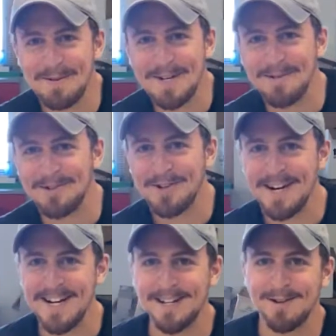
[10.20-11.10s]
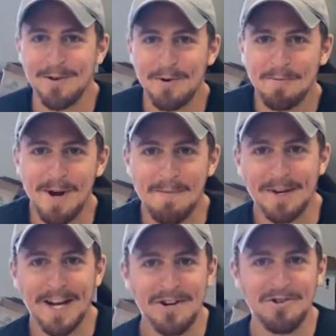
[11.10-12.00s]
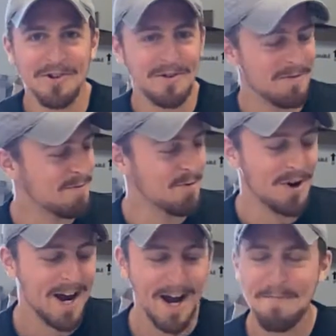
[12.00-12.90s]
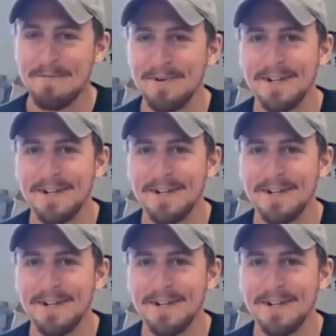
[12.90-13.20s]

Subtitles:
to be demonstrating clonal propagation for hemp